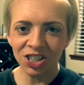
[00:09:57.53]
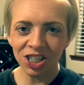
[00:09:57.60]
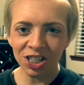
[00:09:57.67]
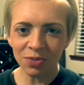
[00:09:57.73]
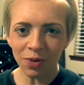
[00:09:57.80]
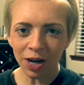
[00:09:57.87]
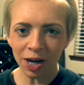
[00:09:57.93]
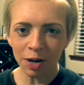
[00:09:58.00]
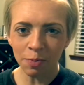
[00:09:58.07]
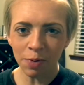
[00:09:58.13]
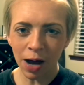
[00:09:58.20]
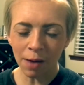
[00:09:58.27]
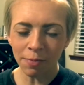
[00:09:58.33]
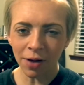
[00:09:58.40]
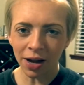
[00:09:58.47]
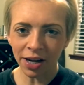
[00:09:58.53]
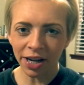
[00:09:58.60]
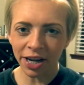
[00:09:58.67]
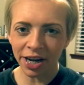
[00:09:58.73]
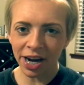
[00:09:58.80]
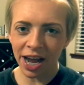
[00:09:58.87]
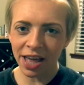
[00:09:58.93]
just wanted to pop on
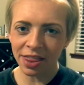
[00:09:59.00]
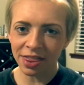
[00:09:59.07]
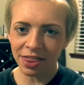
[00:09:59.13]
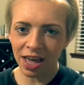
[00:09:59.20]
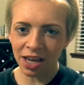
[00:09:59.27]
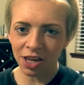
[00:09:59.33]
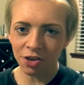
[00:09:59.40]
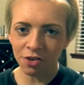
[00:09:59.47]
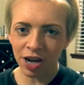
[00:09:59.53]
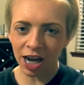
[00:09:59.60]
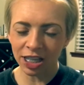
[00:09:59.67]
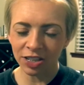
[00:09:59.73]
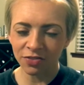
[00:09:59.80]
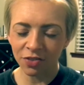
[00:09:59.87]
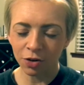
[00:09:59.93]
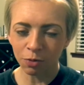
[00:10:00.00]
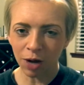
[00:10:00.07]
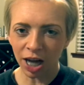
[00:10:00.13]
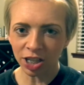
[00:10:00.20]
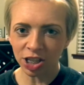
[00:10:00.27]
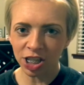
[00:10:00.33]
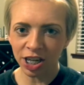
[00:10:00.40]
here and thank you guys for
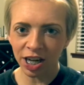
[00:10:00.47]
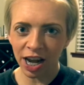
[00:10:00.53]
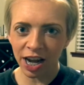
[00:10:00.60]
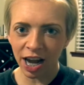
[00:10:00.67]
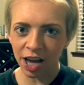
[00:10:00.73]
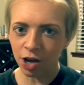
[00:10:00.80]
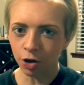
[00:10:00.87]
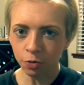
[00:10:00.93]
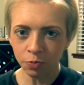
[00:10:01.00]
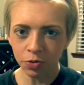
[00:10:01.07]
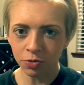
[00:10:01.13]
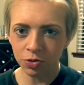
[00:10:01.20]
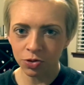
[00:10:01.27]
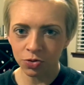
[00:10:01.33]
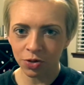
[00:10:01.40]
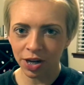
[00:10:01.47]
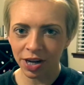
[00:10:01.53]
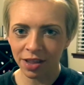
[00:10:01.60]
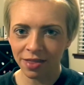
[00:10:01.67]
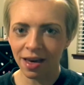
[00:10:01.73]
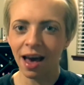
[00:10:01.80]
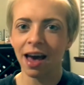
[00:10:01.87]
watching, and I hope you enjoyed
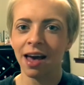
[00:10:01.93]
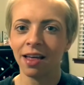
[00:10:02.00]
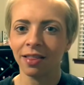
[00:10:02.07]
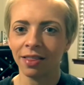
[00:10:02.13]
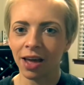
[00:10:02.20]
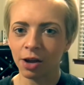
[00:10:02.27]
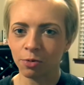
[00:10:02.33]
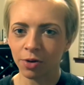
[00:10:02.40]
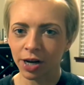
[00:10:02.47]
that leg